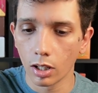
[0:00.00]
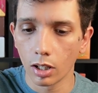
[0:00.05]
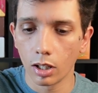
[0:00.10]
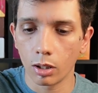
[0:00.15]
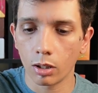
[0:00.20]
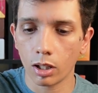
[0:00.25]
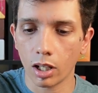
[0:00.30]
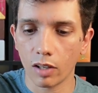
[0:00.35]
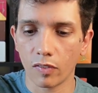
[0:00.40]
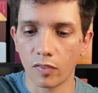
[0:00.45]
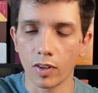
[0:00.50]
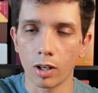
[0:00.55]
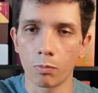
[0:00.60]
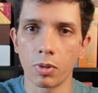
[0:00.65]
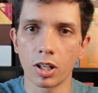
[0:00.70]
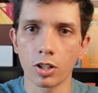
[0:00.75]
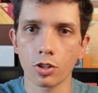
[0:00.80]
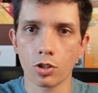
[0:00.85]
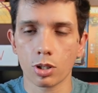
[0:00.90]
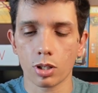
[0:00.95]
You have a
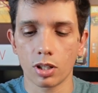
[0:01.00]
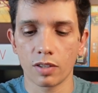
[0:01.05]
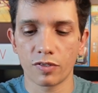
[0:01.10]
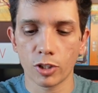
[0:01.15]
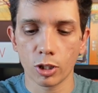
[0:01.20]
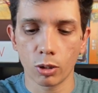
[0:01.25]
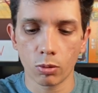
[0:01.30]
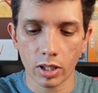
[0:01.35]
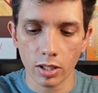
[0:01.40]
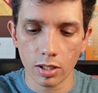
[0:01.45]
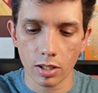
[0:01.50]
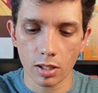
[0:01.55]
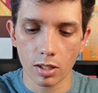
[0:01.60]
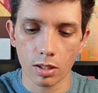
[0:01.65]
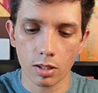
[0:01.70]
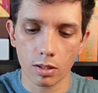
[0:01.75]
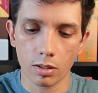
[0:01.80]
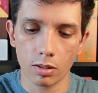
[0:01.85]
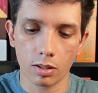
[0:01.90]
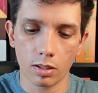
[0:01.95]
bunch of
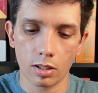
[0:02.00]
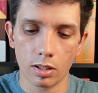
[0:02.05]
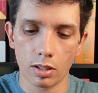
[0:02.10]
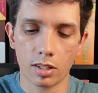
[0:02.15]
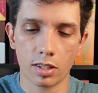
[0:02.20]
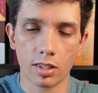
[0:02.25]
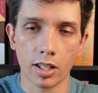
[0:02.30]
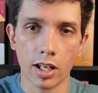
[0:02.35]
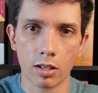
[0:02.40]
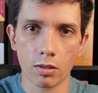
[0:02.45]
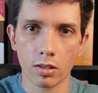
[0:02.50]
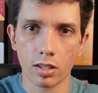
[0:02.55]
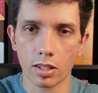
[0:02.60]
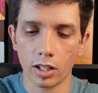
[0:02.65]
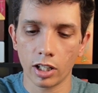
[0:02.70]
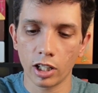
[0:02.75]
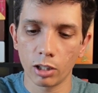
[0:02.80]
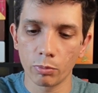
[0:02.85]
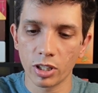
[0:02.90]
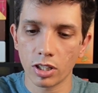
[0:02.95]
tokens, status
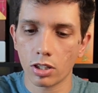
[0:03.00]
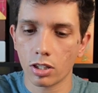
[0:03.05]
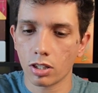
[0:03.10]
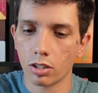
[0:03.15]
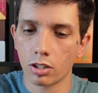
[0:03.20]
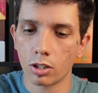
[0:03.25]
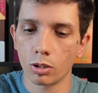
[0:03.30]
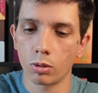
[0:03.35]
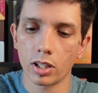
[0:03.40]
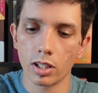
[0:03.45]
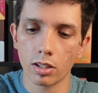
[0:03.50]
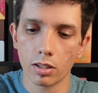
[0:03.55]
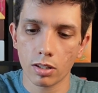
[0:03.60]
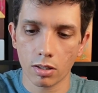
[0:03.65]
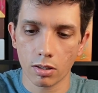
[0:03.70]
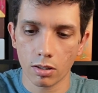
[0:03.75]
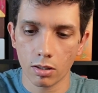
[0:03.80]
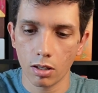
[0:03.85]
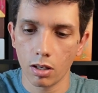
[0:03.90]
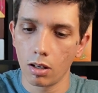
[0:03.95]
ailment
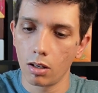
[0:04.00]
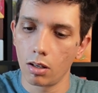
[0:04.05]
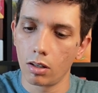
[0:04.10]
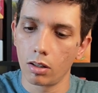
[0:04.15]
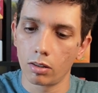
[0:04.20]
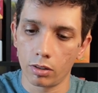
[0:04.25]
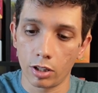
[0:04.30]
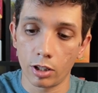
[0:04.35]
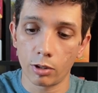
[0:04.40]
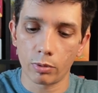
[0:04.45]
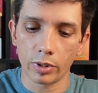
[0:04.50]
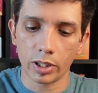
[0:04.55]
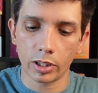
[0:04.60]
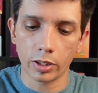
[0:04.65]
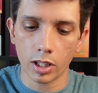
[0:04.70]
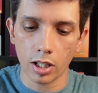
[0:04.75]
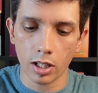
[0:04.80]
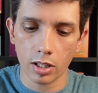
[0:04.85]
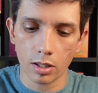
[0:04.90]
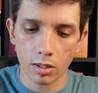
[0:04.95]
tokens. They're really
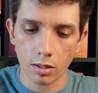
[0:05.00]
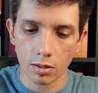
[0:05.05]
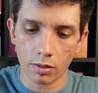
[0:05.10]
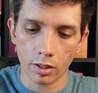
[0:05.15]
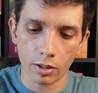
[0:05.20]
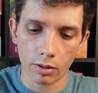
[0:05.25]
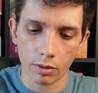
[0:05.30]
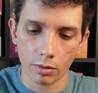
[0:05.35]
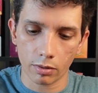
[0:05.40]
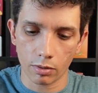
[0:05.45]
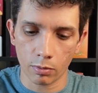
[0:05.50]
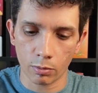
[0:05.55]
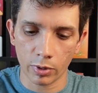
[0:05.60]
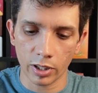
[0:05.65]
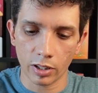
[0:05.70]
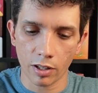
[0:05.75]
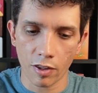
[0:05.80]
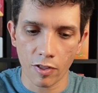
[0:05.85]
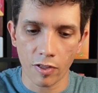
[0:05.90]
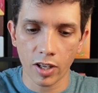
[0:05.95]
nice, they're
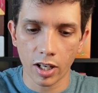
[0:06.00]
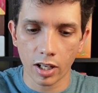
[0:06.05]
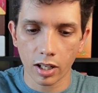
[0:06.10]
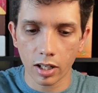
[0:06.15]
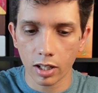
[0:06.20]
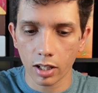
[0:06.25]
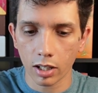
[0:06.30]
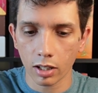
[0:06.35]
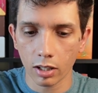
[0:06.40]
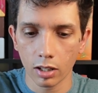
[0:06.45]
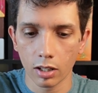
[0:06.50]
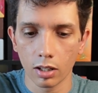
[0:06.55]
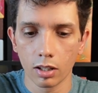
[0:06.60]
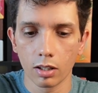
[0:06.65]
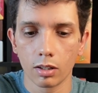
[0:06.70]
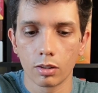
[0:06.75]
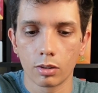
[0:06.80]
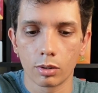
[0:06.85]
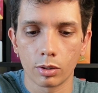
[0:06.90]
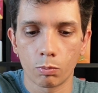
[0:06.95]
really thick.
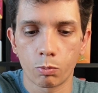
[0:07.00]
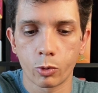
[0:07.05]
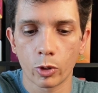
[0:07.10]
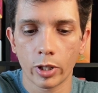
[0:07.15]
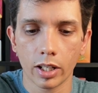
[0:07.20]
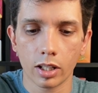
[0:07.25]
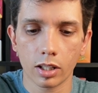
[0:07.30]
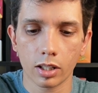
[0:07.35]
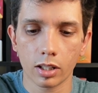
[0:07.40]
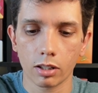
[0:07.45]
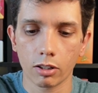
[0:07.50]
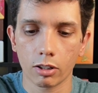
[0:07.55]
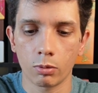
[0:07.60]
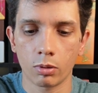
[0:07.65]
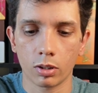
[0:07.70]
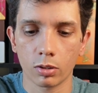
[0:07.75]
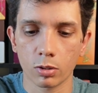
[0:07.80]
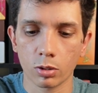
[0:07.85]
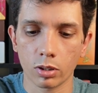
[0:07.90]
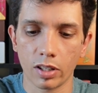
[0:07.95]
The break,
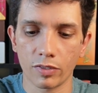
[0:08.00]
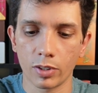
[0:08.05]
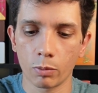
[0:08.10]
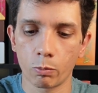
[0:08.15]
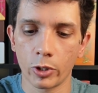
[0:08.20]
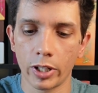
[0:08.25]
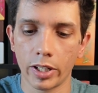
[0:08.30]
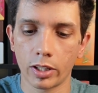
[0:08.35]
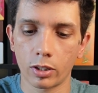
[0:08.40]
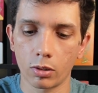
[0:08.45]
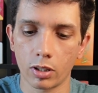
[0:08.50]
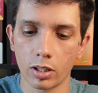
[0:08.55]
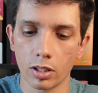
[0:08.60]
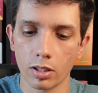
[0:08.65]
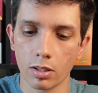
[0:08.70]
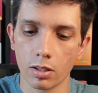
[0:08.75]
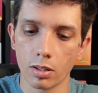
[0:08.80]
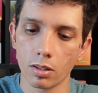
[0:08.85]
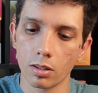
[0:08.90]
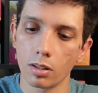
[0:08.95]
you also have the break
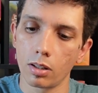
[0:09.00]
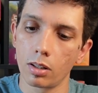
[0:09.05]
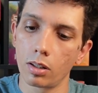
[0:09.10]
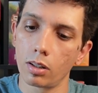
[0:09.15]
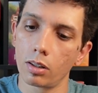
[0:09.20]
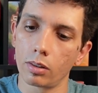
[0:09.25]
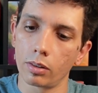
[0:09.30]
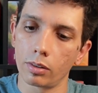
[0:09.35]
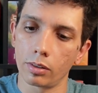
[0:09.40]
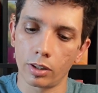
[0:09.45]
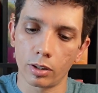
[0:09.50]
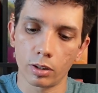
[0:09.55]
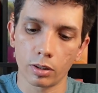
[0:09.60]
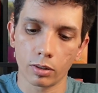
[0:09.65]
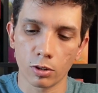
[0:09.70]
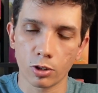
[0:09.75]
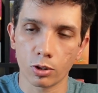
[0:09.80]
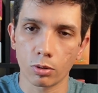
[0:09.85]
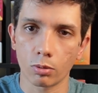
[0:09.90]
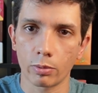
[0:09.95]
tokens. They're
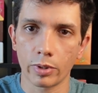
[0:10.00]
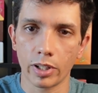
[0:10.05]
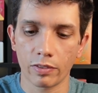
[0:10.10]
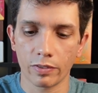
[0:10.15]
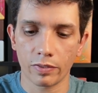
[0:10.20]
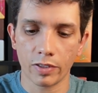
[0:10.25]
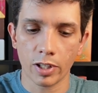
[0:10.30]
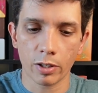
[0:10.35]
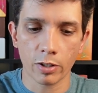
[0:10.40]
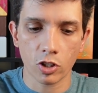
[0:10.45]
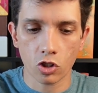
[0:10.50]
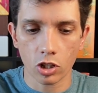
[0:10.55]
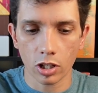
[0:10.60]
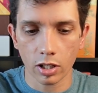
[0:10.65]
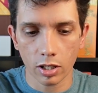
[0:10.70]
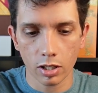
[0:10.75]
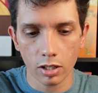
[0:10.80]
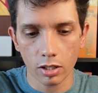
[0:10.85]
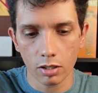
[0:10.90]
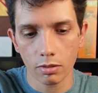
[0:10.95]
also very
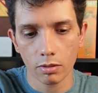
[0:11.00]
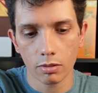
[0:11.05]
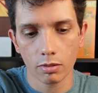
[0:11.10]
chunky.